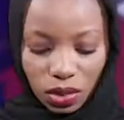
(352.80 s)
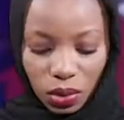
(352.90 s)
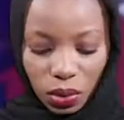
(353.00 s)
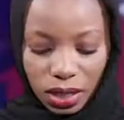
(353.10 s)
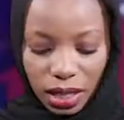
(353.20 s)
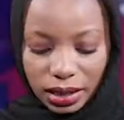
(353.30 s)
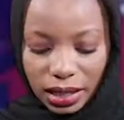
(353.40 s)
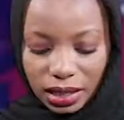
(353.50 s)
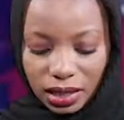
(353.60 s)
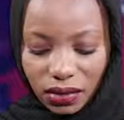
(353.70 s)
noted
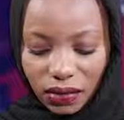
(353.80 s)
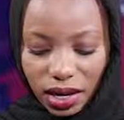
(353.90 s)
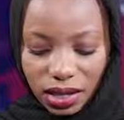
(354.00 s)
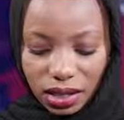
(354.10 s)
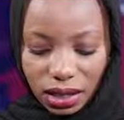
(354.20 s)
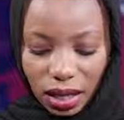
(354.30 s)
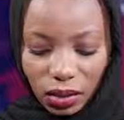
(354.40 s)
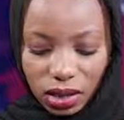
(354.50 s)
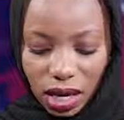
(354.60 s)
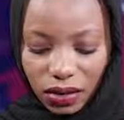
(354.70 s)
that revenge and
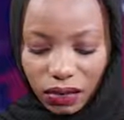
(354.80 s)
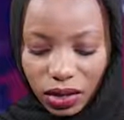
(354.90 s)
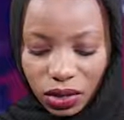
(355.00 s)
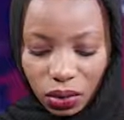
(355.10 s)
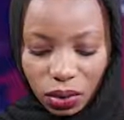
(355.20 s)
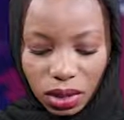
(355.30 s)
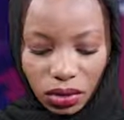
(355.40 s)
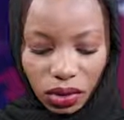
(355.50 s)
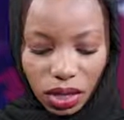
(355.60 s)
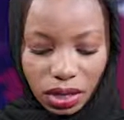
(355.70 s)
counter-revenge only
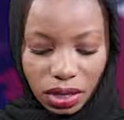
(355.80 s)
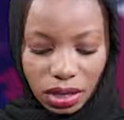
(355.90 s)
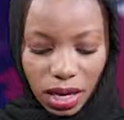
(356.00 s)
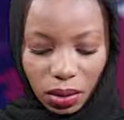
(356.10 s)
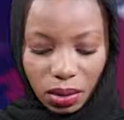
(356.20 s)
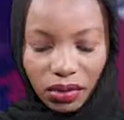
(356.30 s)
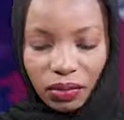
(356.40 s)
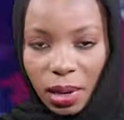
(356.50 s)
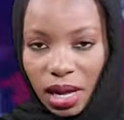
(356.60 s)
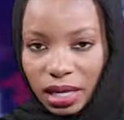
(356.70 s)
creates a cycle of
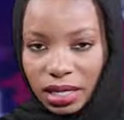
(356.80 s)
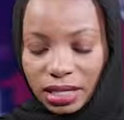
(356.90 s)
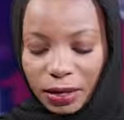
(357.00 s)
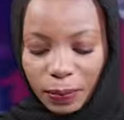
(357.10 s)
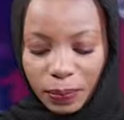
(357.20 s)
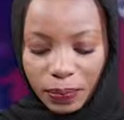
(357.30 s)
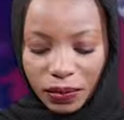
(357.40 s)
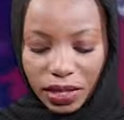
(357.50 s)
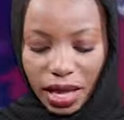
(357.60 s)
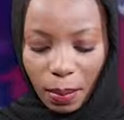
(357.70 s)
violence,
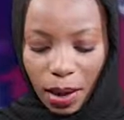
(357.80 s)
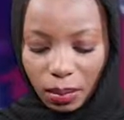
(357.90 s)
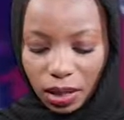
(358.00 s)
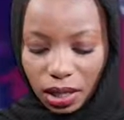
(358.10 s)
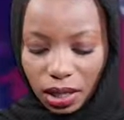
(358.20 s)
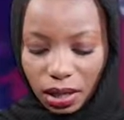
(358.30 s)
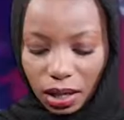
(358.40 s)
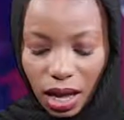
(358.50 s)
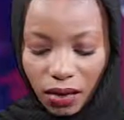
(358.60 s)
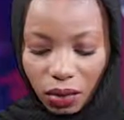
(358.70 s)
thereby making
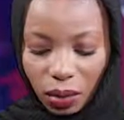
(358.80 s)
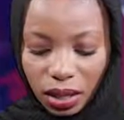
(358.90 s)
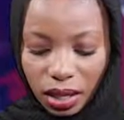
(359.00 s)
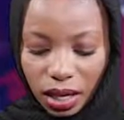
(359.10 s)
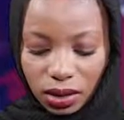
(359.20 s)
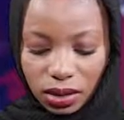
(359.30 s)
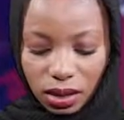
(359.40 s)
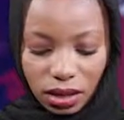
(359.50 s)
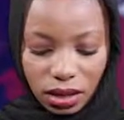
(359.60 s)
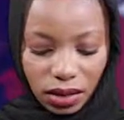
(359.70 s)
everyone else
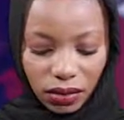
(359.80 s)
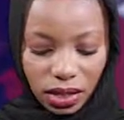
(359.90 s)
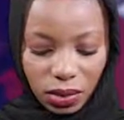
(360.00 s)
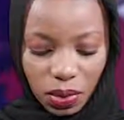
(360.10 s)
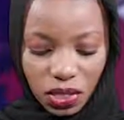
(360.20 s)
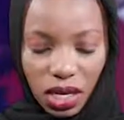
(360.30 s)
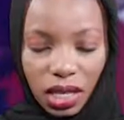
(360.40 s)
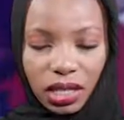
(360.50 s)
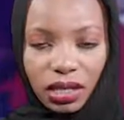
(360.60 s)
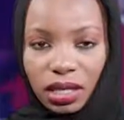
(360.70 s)
unsafe,
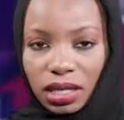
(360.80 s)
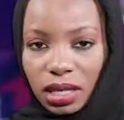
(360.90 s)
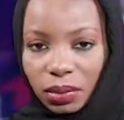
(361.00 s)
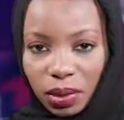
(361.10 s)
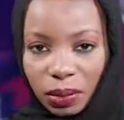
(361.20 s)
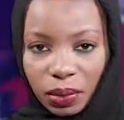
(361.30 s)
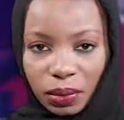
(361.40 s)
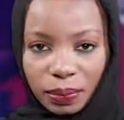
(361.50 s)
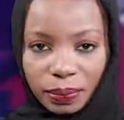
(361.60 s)
especially innocent people.